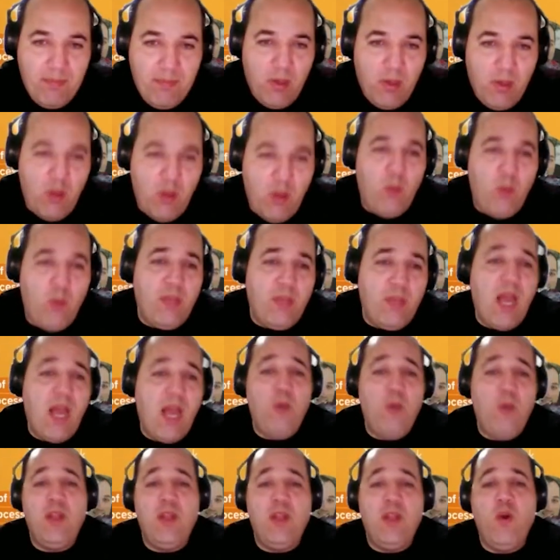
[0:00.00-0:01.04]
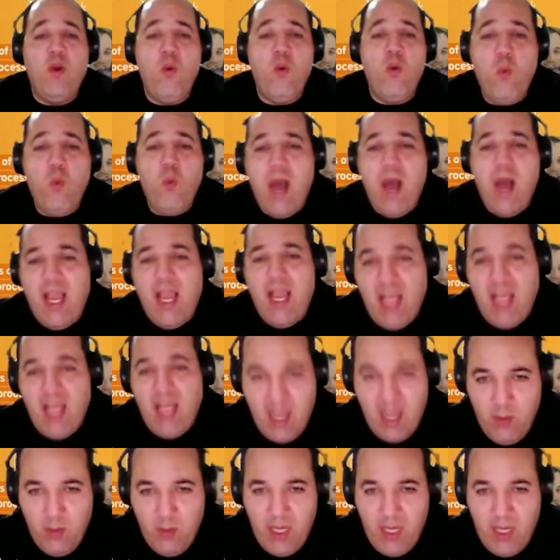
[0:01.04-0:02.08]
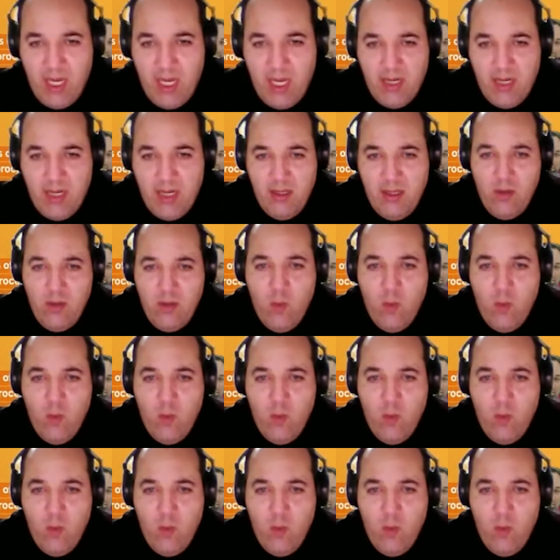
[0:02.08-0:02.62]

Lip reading: So now we know why are we here.